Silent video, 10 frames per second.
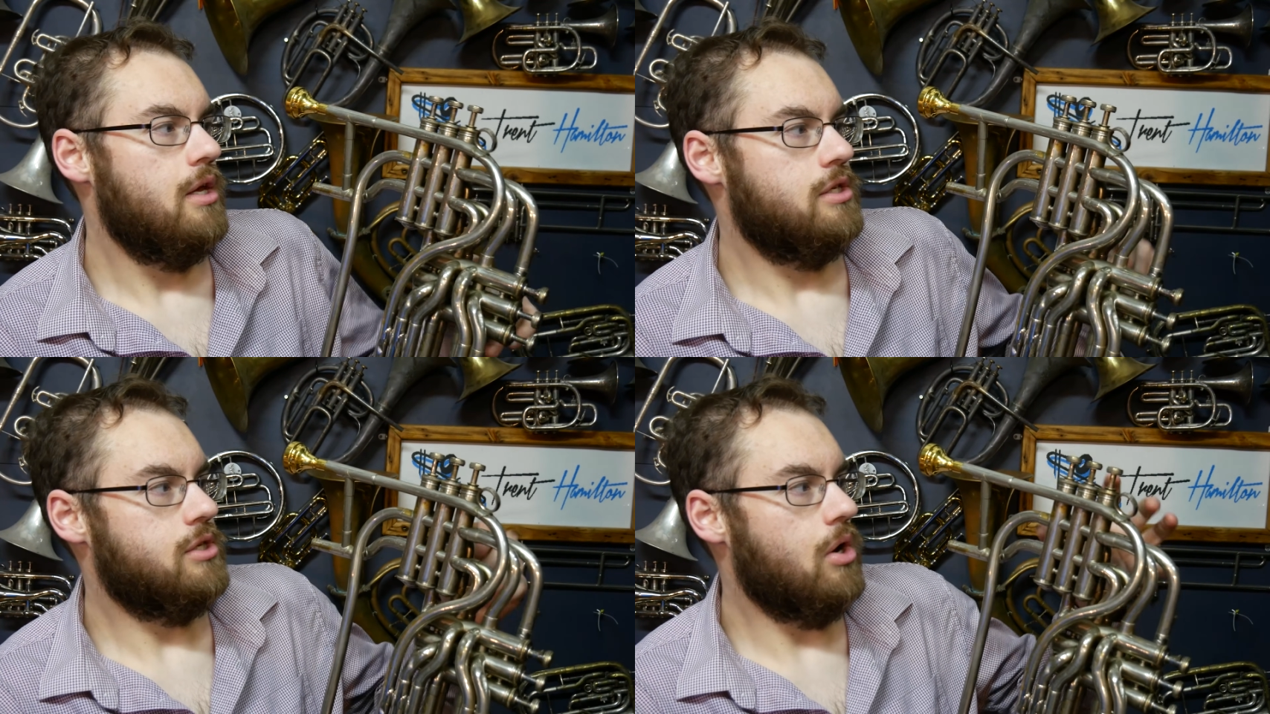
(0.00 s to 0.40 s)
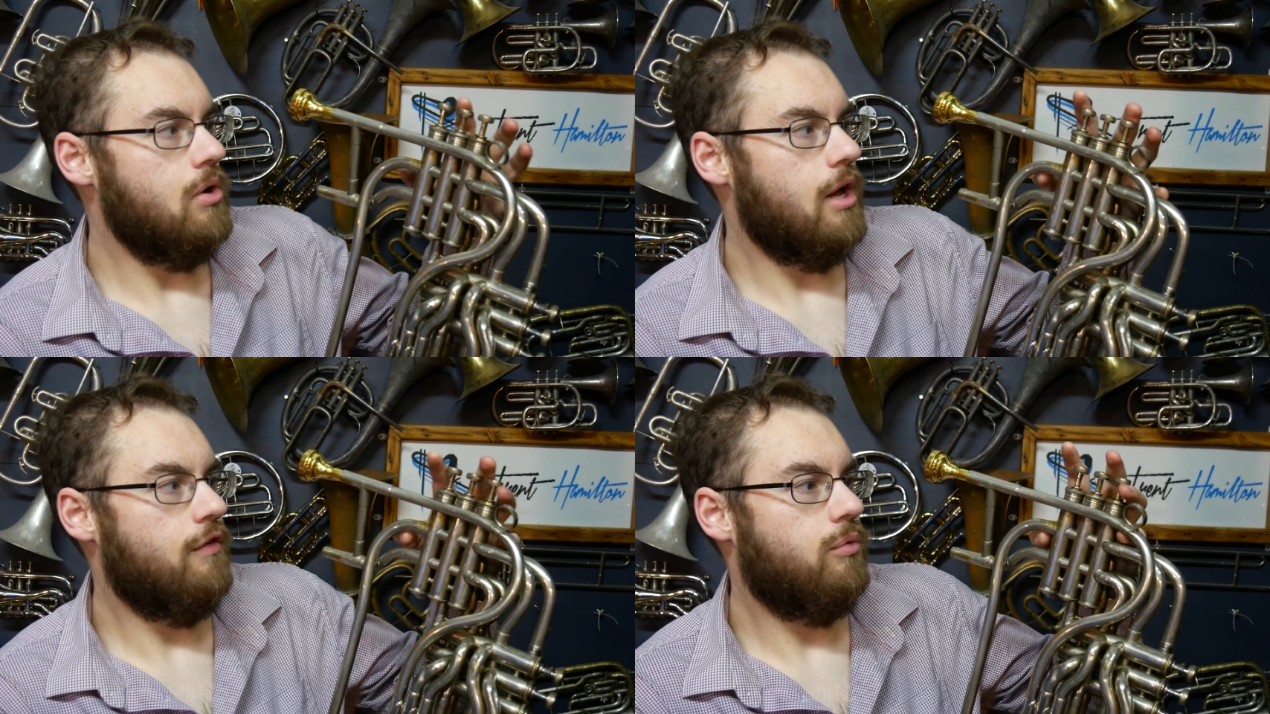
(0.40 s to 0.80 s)

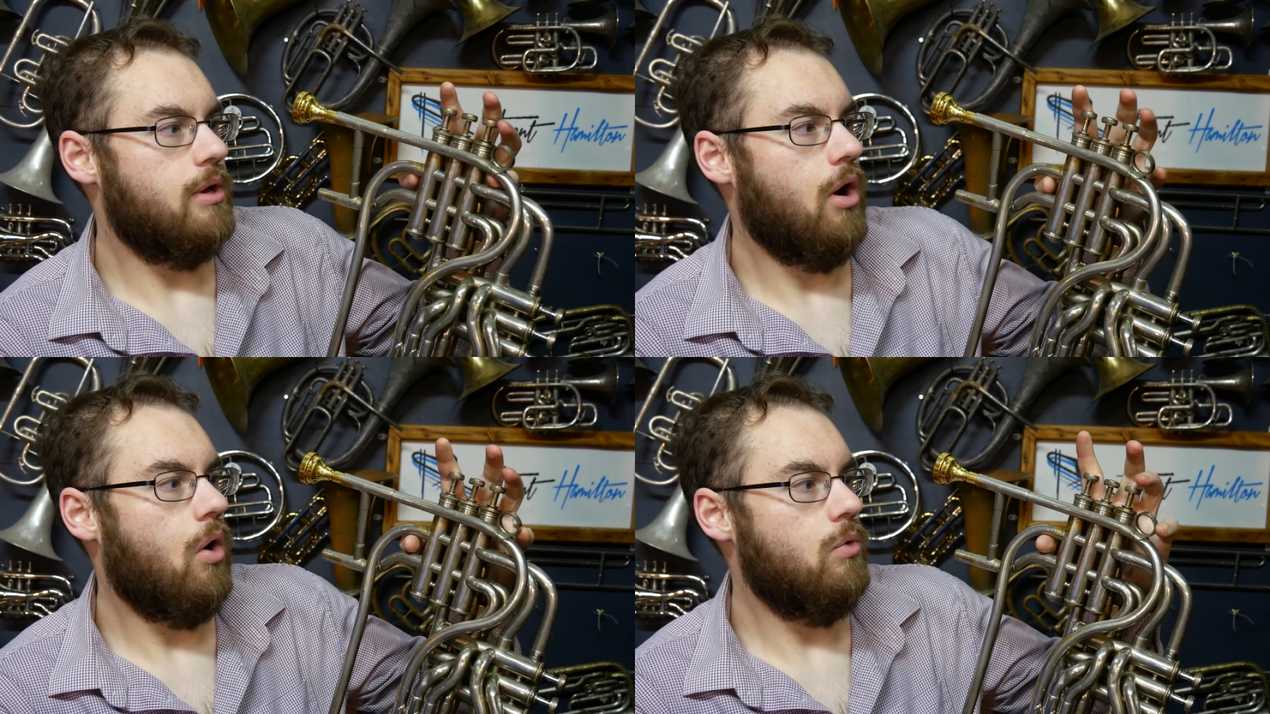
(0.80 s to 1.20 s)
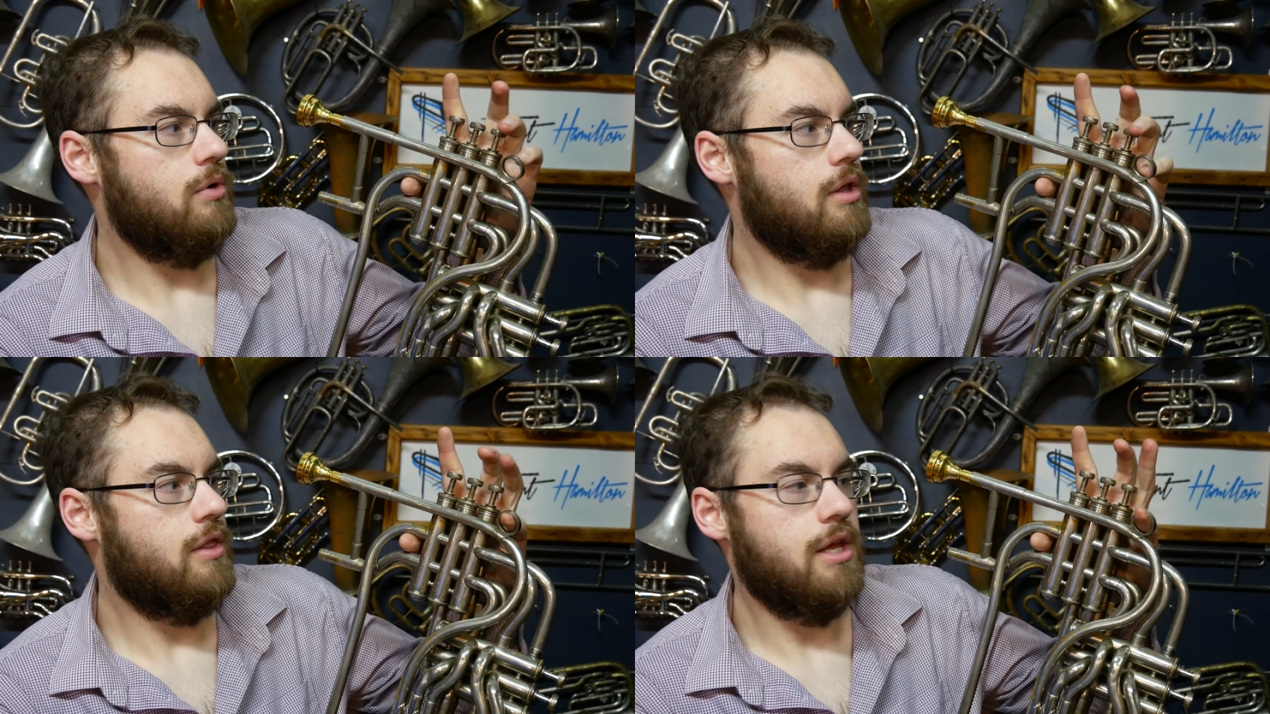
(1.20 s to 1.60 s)
So if we
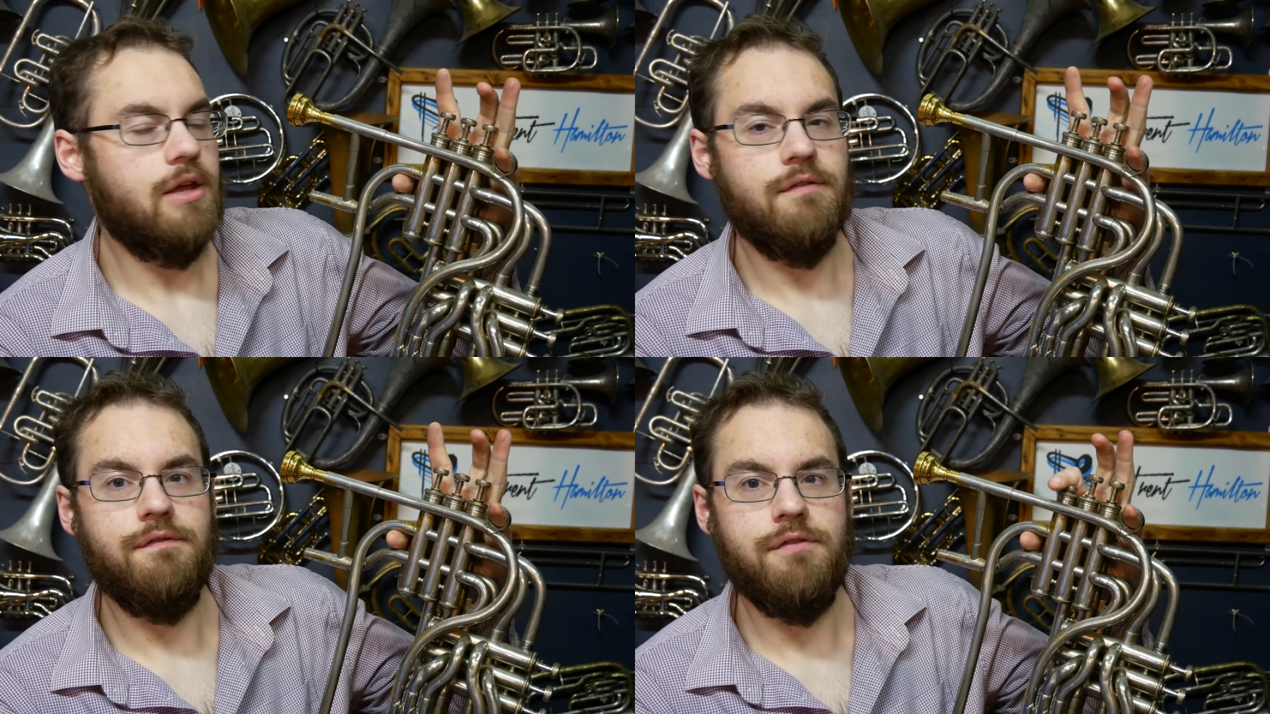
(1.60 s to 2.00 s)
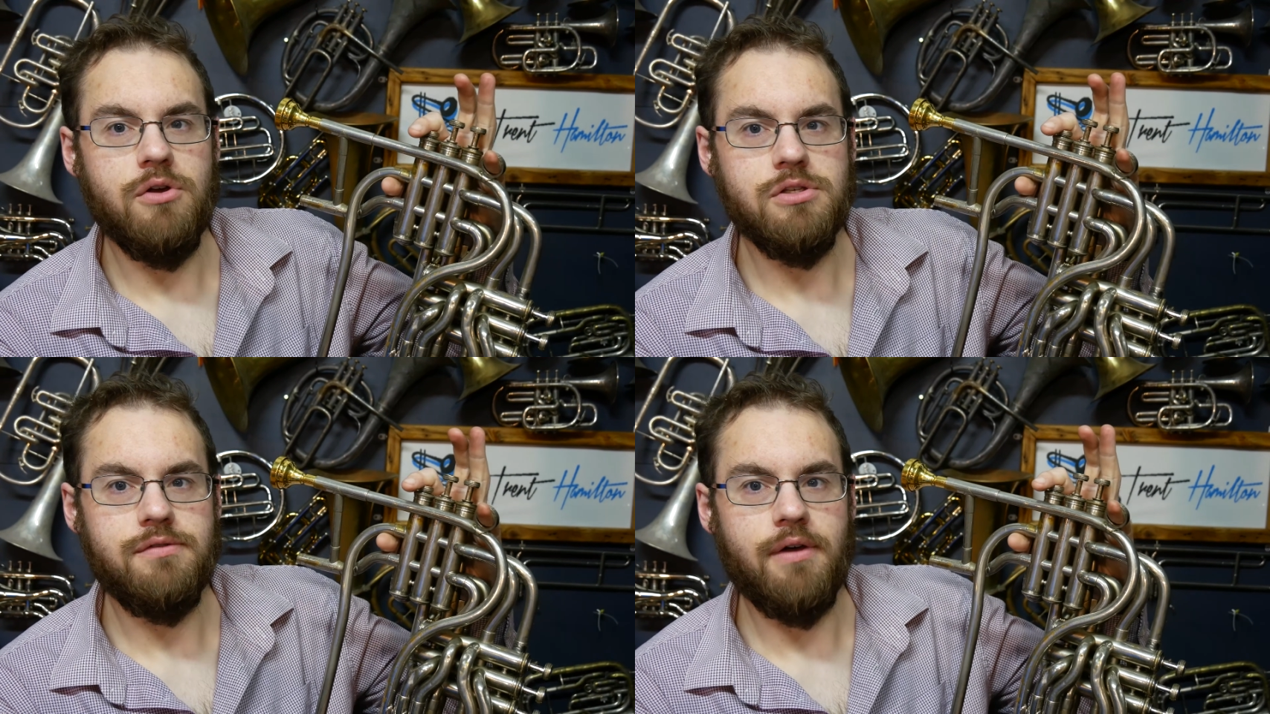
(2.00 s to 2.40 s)
hold the first